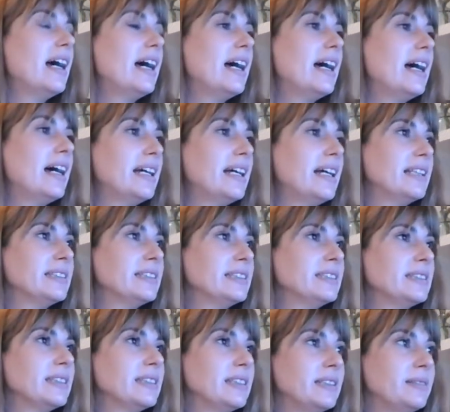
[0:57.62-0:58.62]

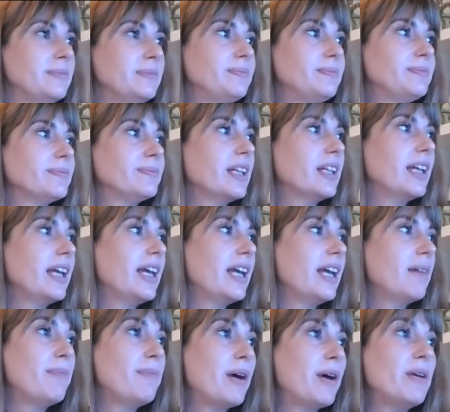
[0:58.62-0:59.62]
And
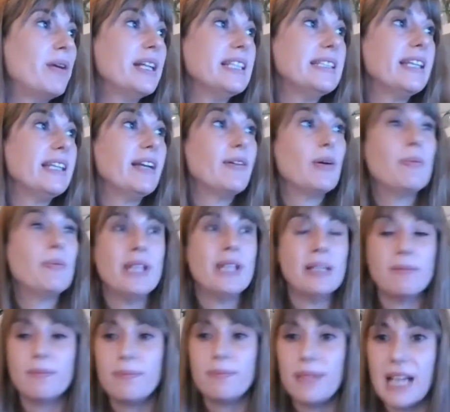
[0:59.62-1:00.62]
Empower is the
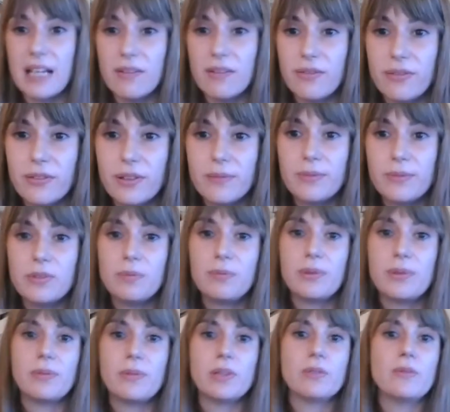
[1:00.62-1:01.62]
European platform to
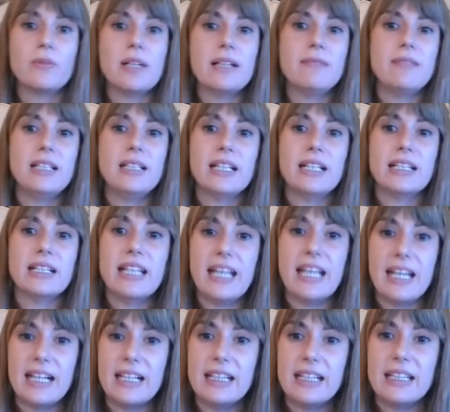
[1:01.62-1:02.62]
promote well-being and
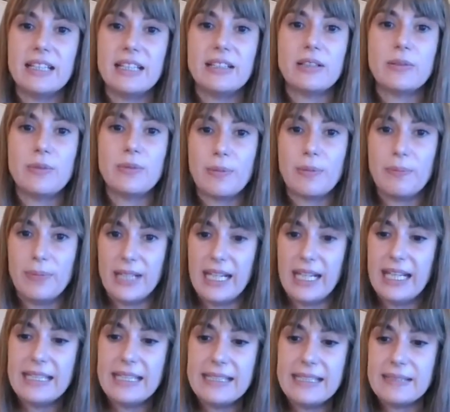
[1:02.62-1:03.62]
health in the
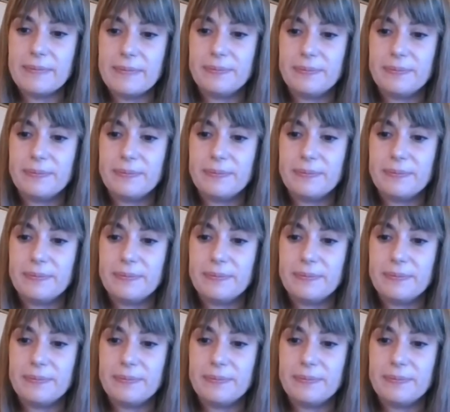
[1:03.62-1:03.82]
workplace.